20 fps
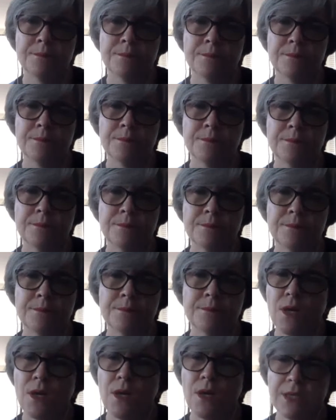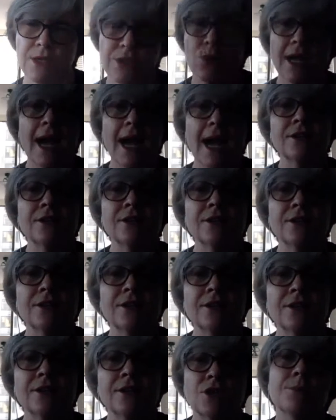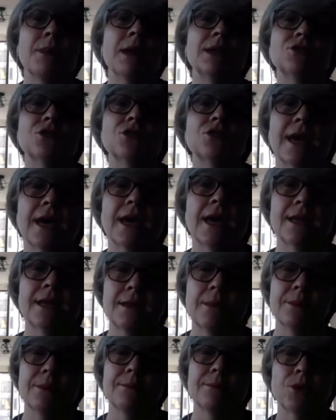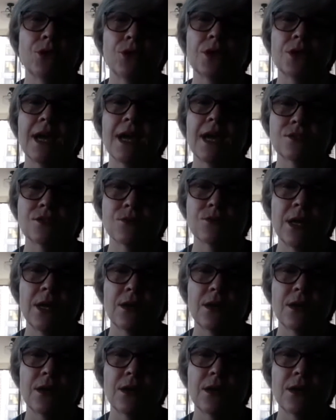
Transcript: Oh my goodness. So I actually mentioned that in my book as